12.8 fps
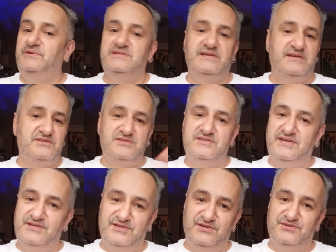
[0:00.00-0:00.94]
It takes a
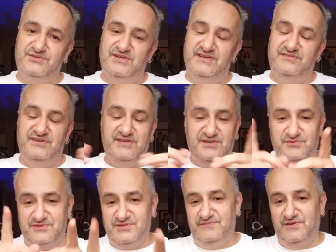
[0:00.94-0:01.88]
second, costs you nothing. And
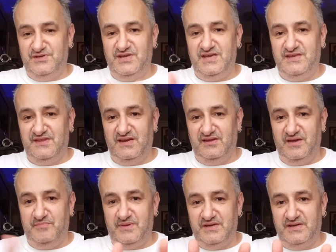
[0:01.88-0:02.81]
also, if you could hit the
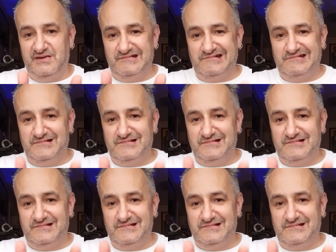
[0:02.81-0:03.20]
like button